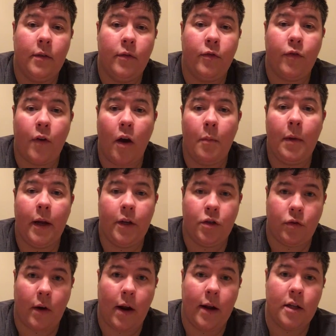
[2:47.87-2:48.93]
from a
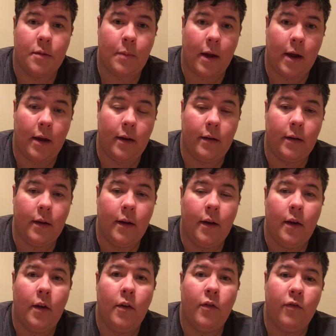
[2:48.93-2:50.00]
trans man
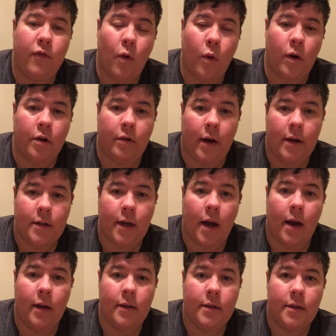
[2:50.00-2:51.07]
for trans
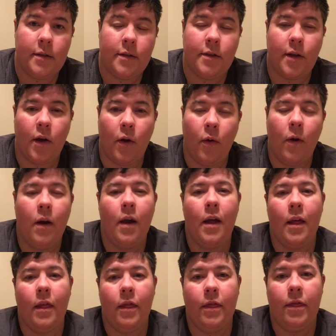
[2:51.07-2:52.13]
guys. So
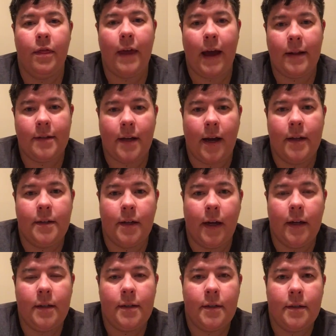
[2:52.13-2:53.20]
that side's
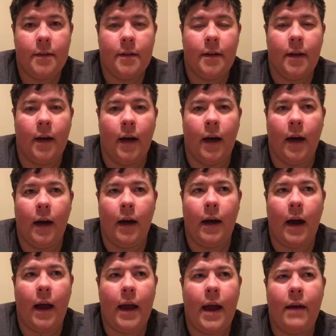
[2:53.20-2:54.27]
nice.
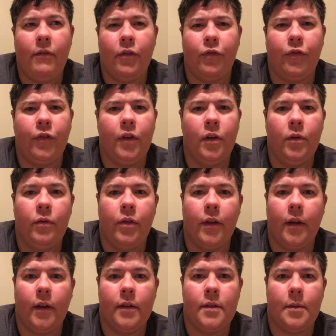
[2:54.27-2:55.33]
I have a few
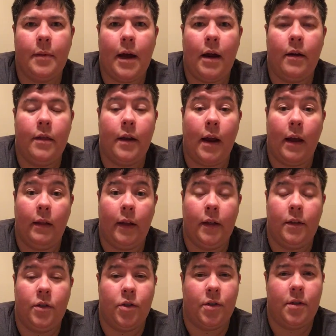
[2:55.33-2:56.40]
things about it that I
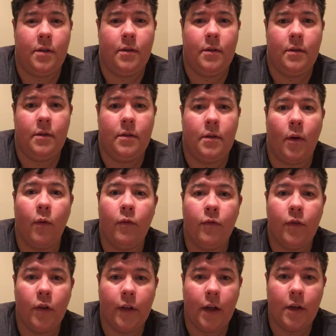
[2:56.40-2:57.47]
like just don't
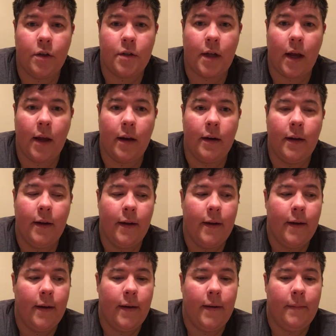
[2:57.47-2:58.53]
fully understand.
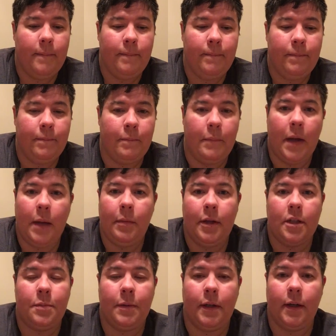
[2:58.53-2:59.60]
Maybe
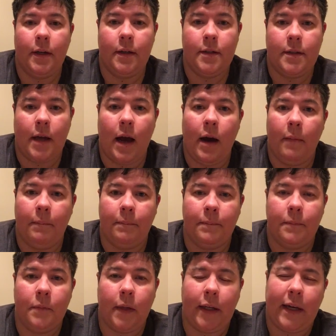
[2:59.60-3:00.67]
it's because
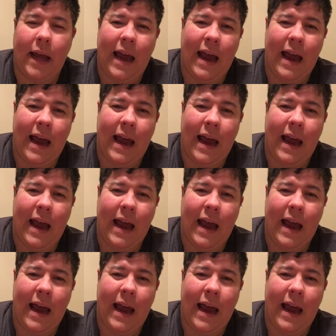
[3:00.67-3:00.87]
like an